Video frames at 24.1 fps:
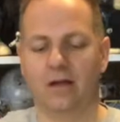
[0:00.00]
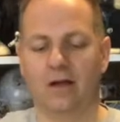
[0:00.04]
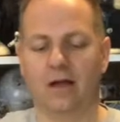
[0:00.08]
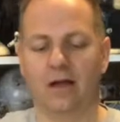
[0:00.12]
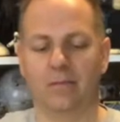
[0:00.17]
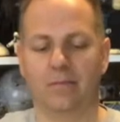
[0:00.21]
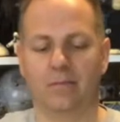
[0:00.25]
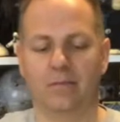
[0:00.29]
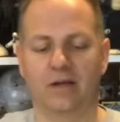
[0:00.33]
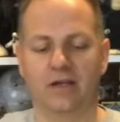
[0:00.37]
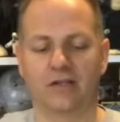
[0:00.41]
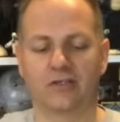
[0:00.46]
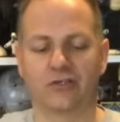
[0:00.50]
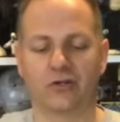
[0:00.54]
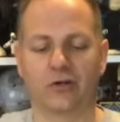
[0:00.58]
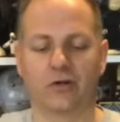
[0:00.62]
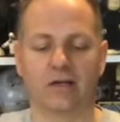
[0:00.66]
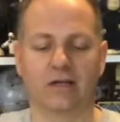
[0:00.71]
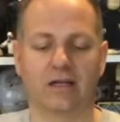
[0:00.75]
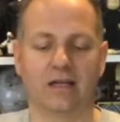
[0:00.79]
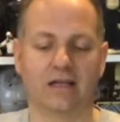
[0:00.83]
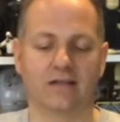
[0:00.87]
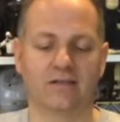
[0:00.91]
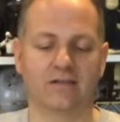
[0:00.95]
um, picture,
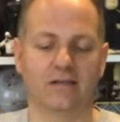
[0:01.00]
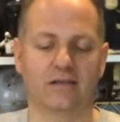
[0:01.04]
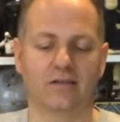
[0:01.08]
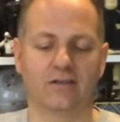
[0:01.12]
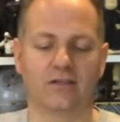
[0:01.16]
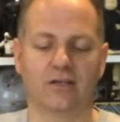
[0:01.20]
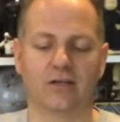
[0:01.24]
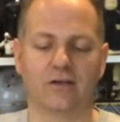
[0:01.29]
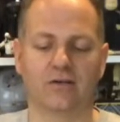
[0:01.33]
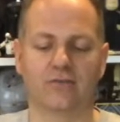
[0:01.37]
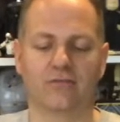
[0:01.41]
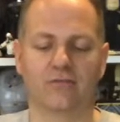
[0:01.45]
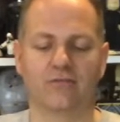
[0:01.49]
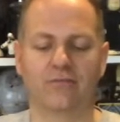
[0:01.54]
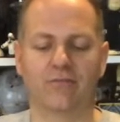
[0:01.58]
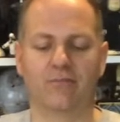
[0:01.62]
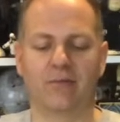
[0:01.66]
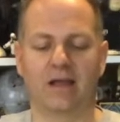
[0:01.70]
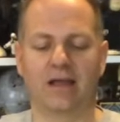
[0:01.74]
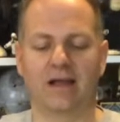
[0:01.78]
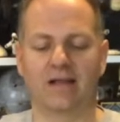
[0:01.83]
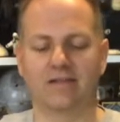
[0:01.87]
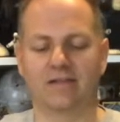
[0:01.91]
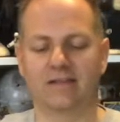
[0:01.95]
and they said, you know,
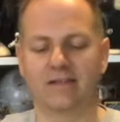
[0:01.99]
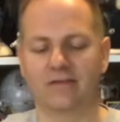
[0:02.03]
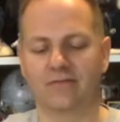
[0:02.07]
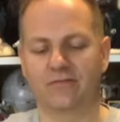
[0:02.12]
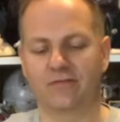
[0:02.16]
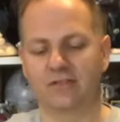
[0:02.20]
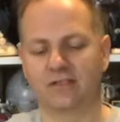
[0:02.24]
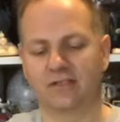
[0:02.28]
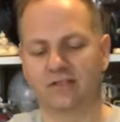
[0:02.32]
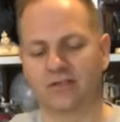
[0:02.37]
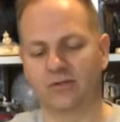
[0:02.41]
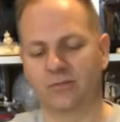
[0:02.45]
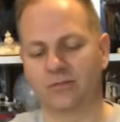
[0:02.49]
pick out the differences.